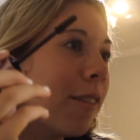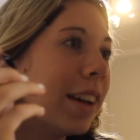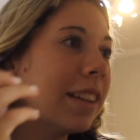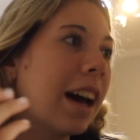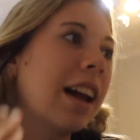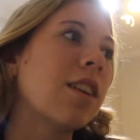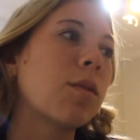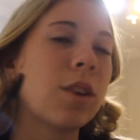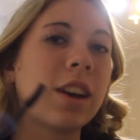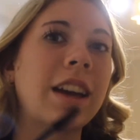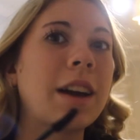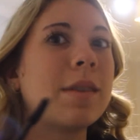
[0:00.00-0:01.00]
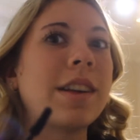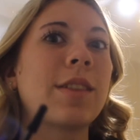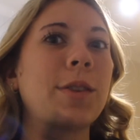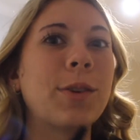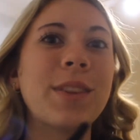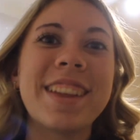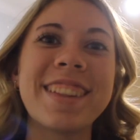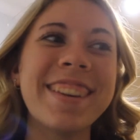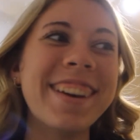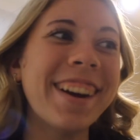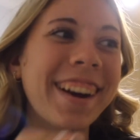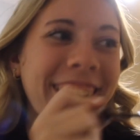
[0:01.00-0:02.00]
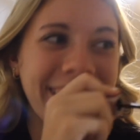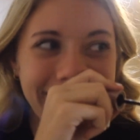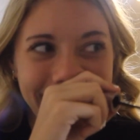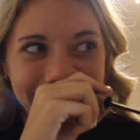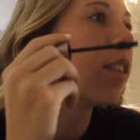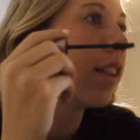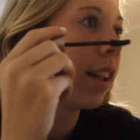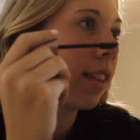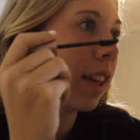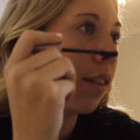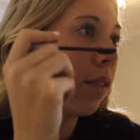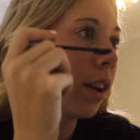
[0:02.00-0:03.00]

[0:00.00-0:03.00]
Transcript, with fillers: my dad is working at my school this year, so that's like